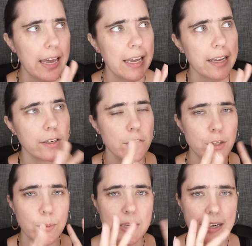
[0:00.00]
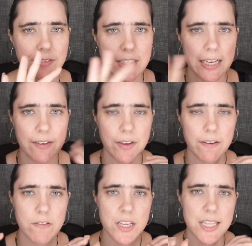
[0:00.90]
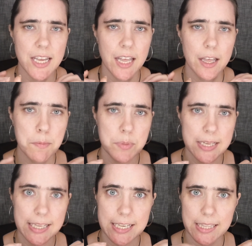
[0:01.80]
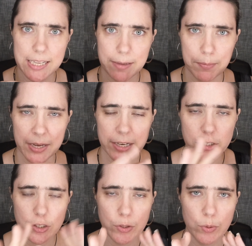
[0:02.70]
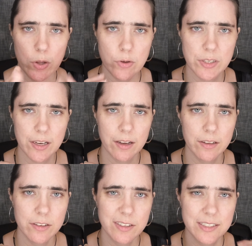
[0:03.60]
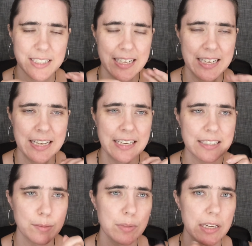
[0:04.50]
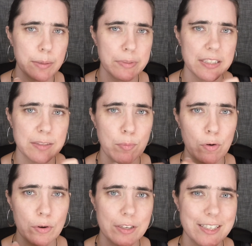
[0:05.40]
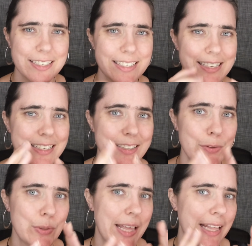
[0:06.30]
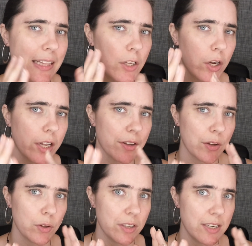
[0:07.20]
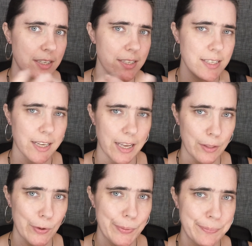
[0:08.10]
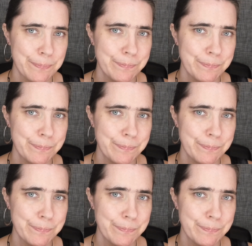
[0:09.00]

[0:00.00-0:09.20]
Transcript: And you don't have to have everything completely matched to those colors. Sometimes it's more just, do they look good together?